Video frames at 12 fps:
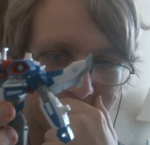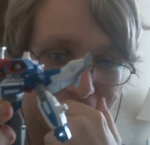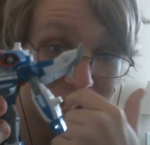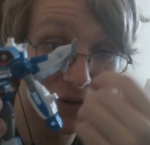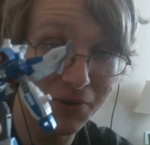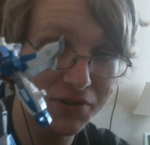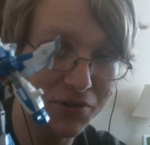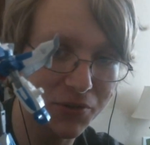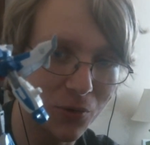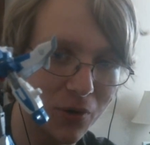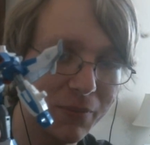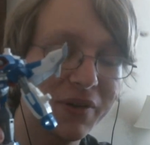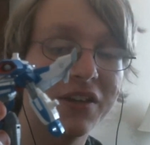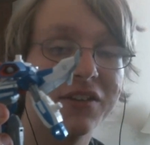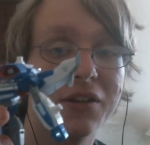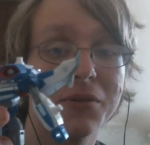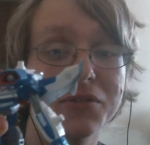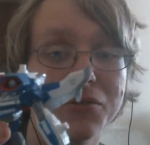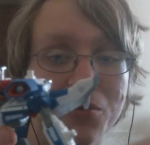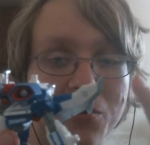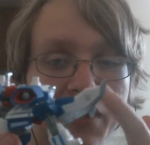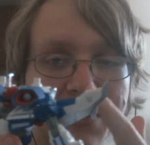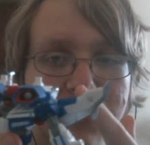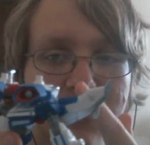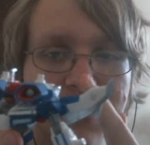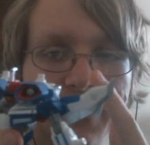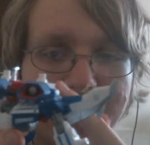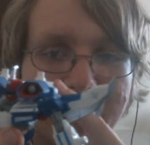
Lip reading: to the original toy, because the original toy you couldn't